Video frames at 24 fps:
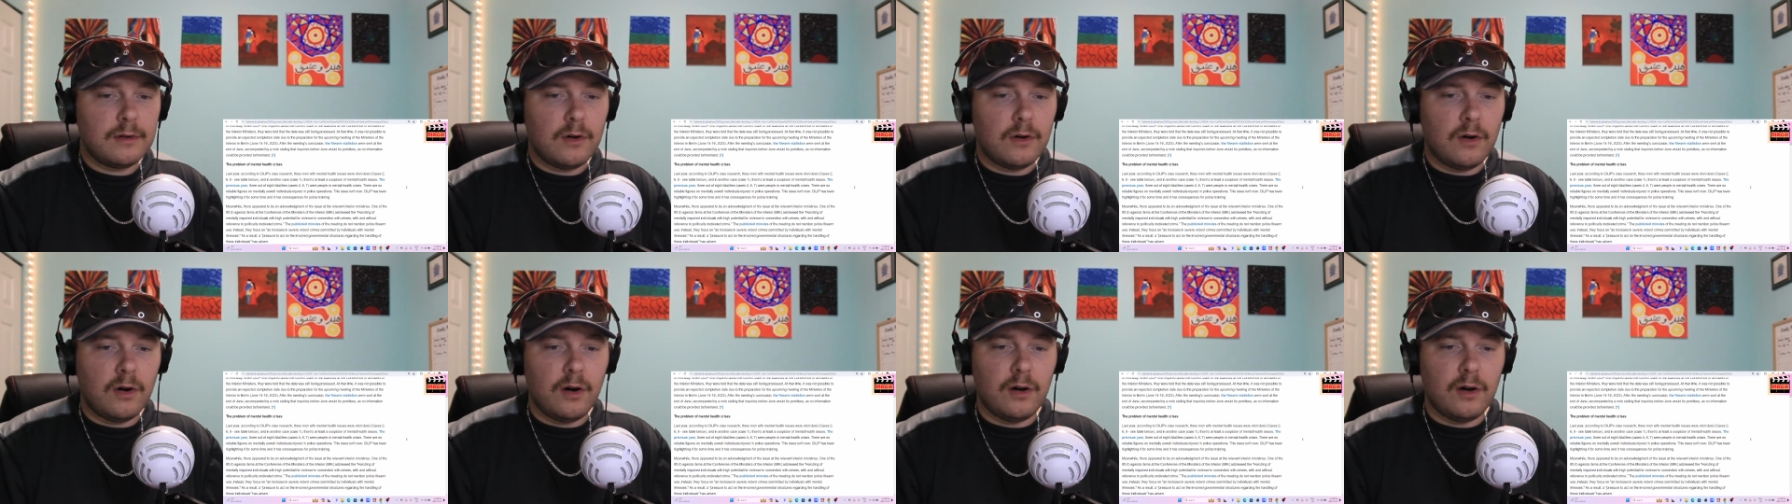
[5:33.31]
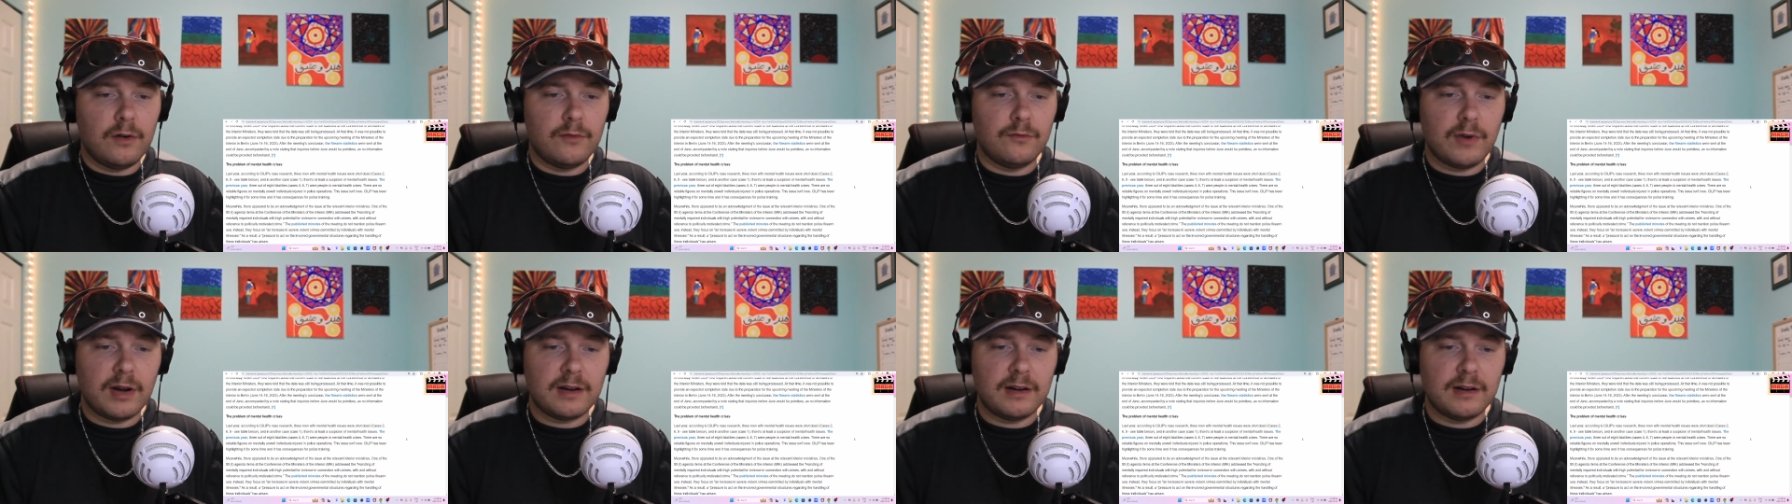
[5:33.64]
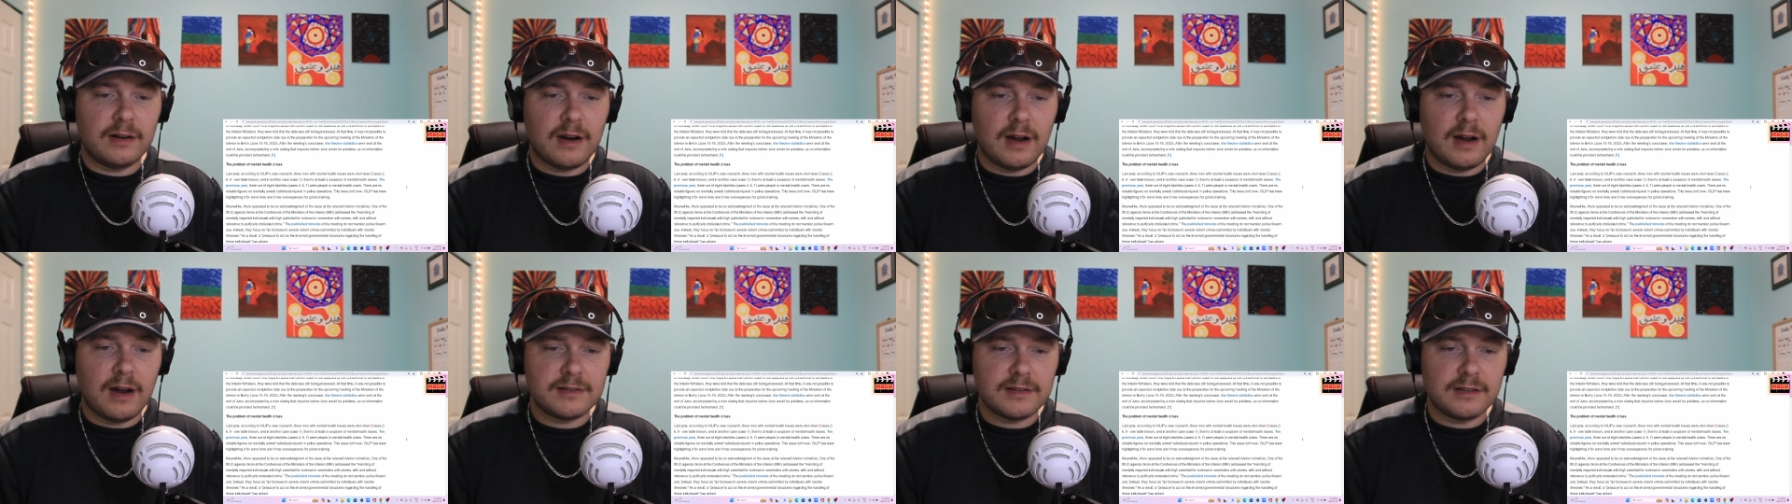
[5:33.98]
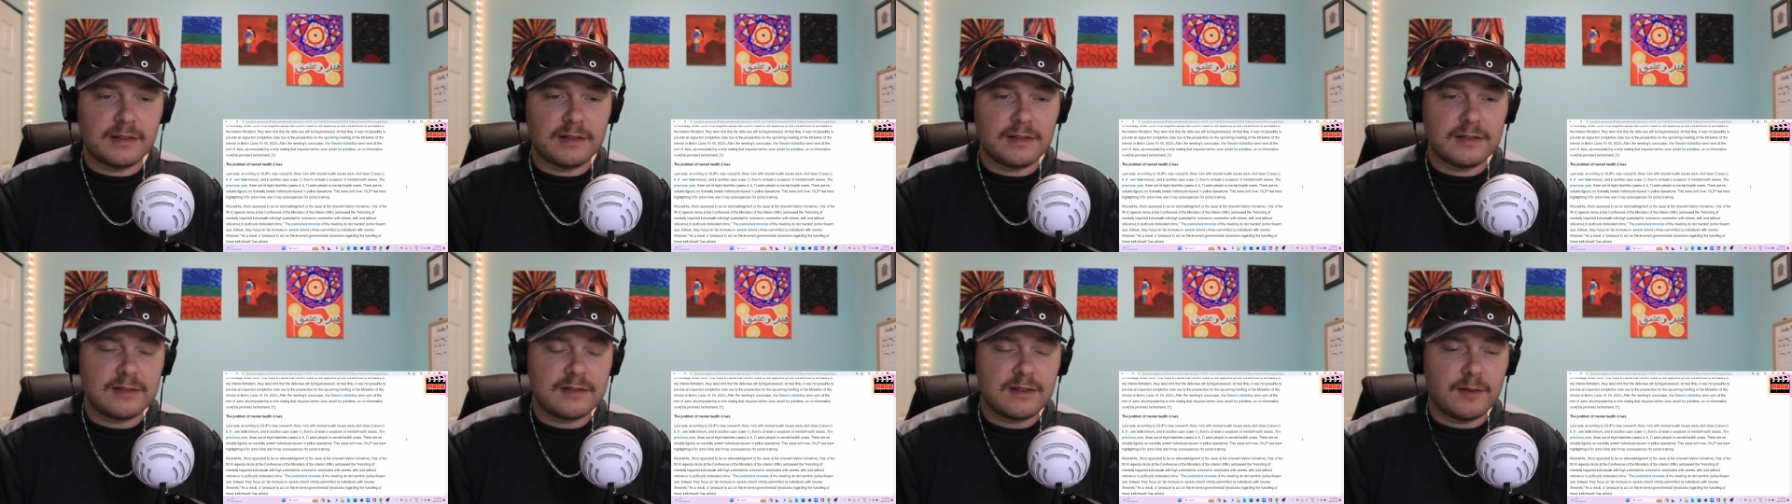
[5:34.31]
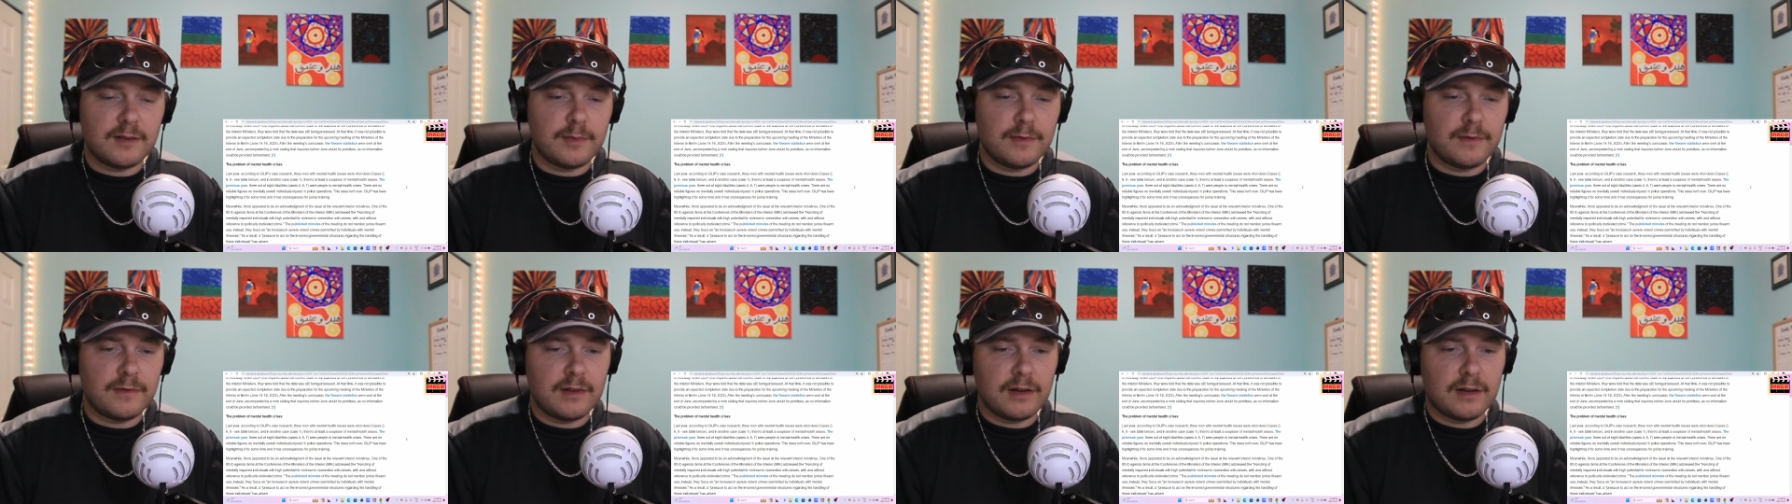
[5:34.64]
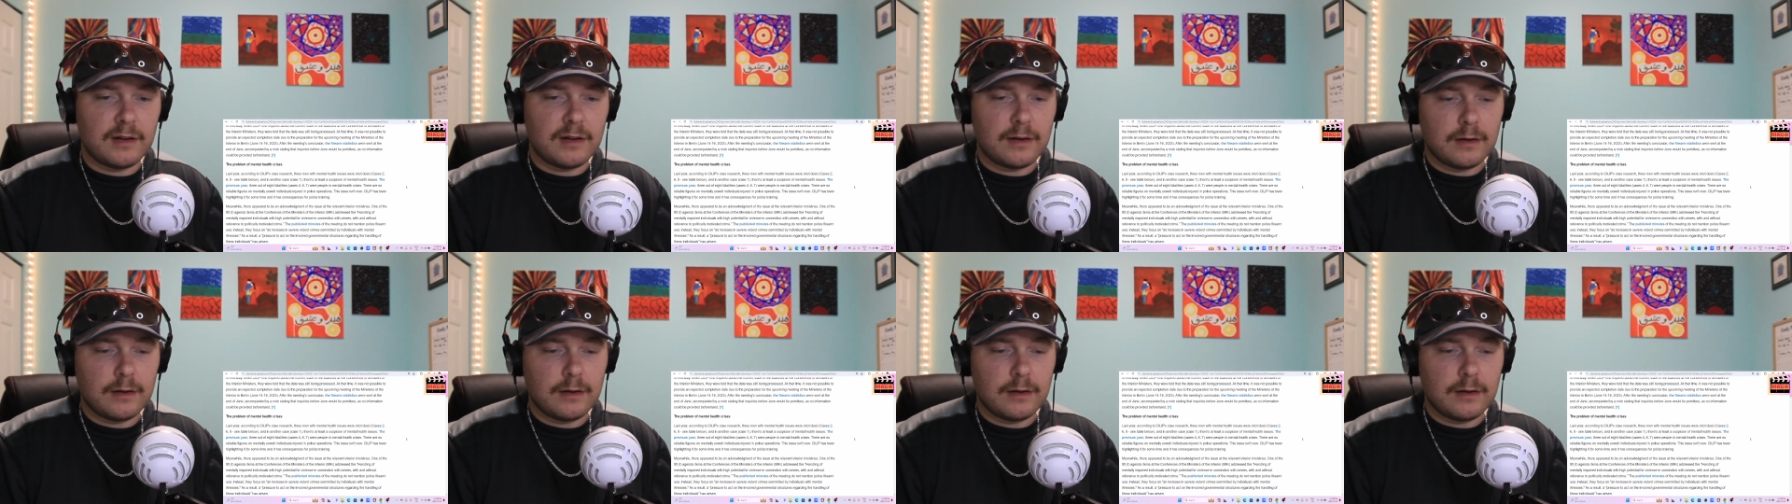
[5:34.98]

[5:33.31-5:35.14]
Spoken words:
on recognizing this type of thing